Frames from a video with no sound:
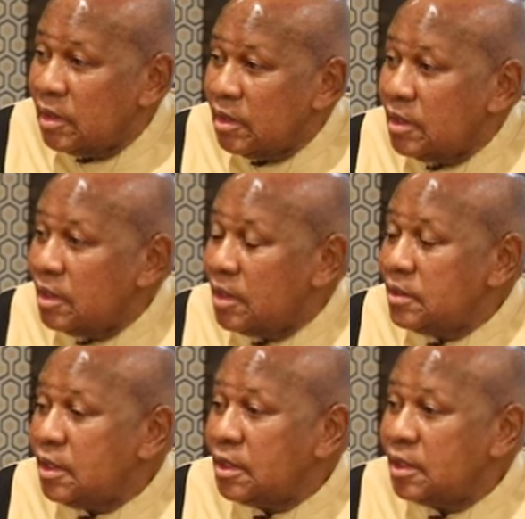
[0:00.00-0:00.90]
Uh,
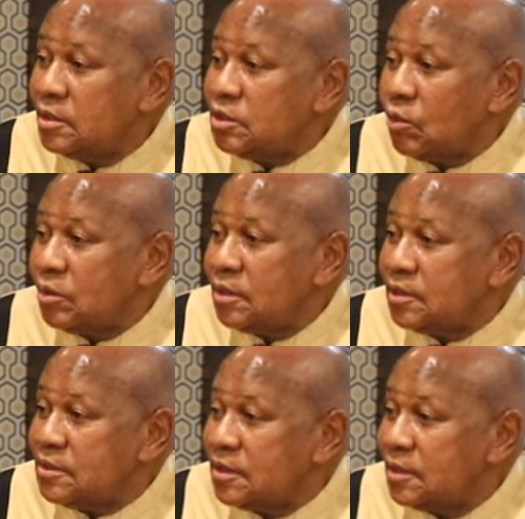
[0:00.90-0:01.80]
I think in
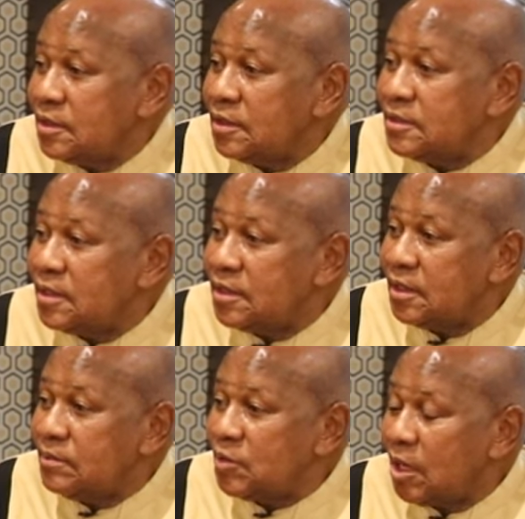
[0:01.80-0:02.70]
short, it's a, it's a
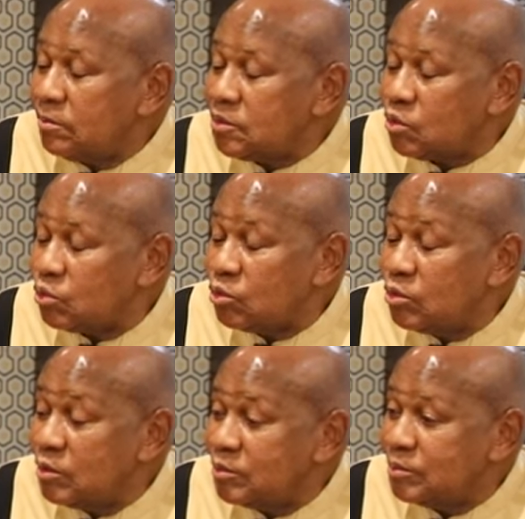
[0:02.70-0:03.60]
dream come
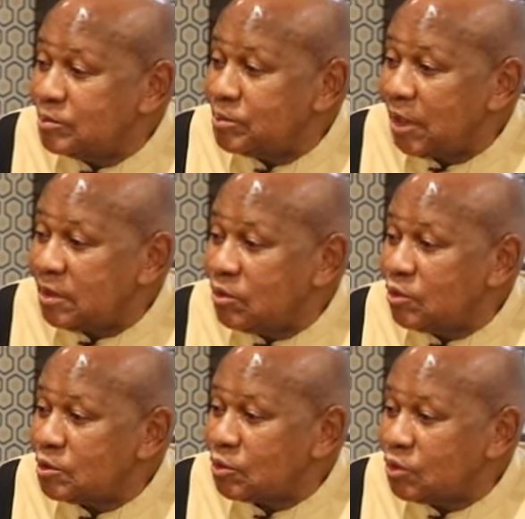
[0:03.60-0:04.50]
true, but
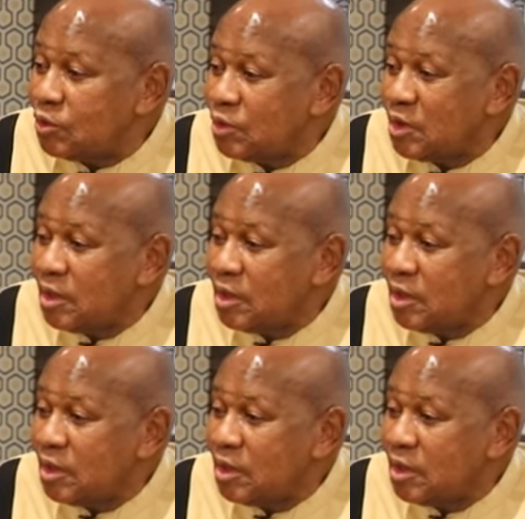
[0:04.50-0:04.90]
also